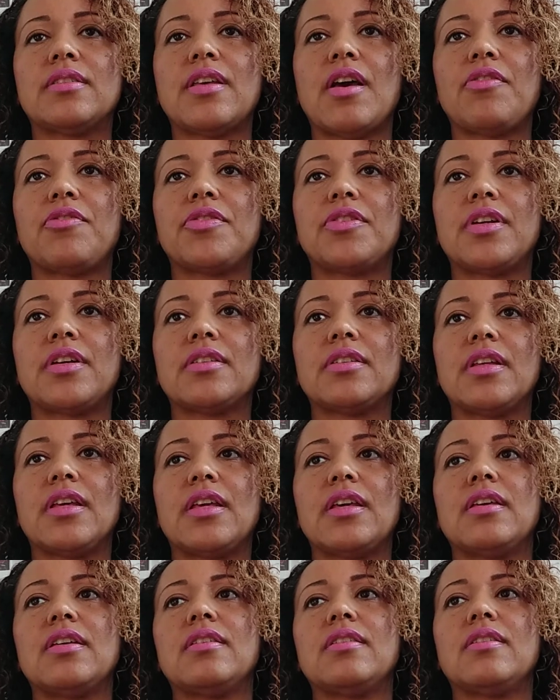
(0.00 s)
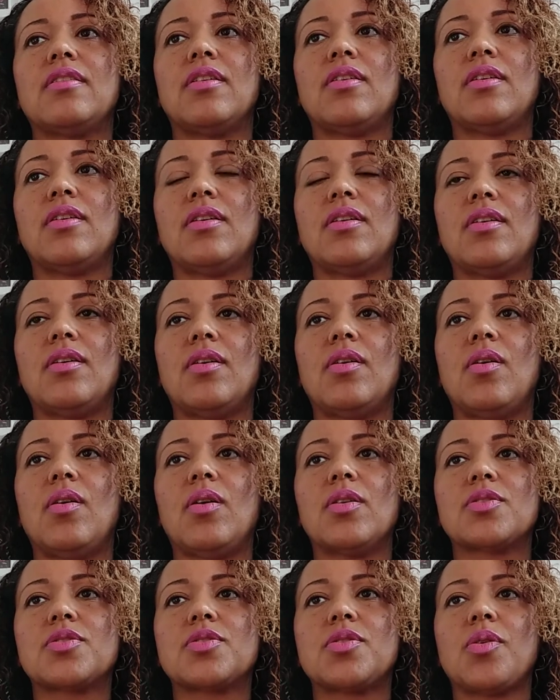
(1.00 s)
definitely
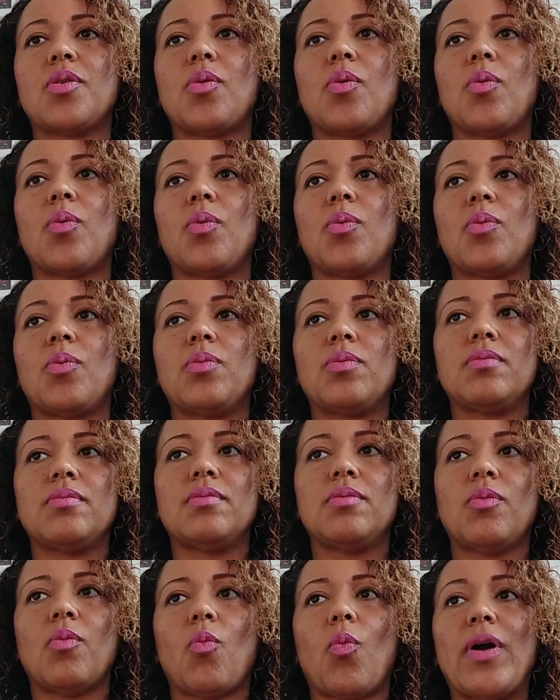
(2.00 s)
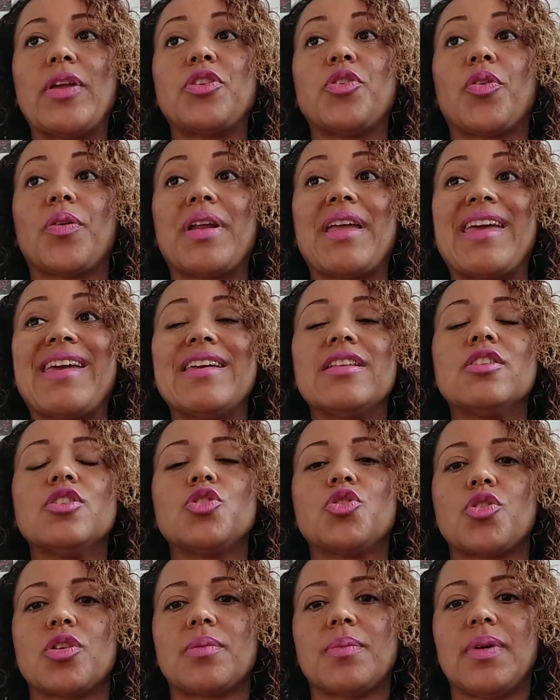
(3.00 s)
also, when you're in
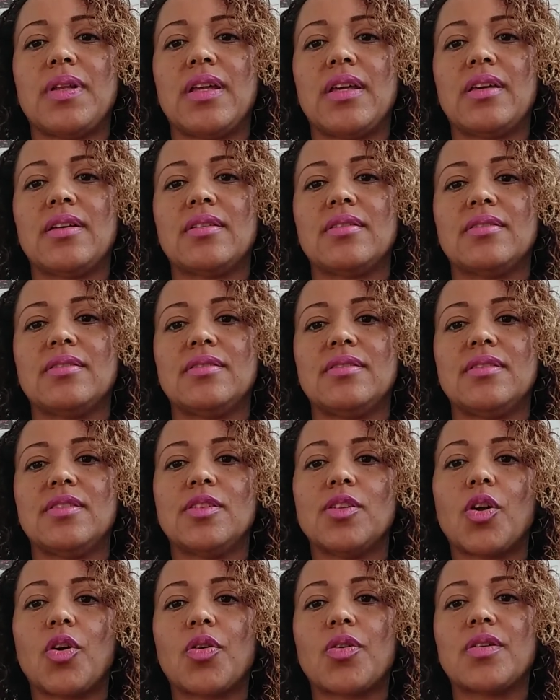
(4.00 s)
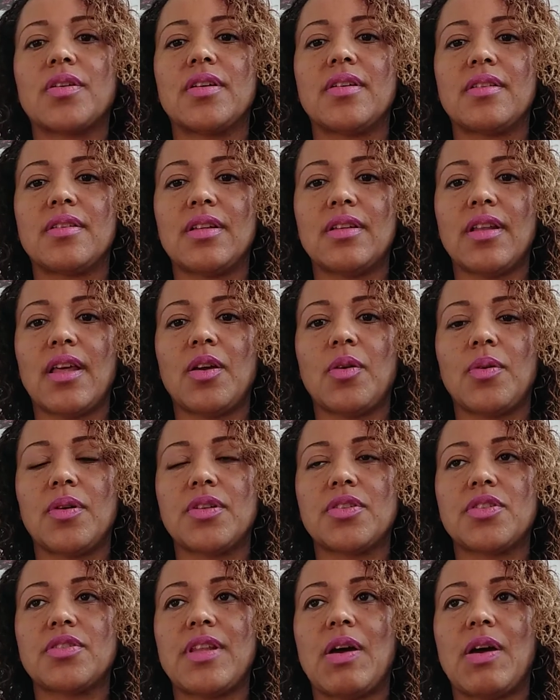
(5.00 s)
Germany, learn the language.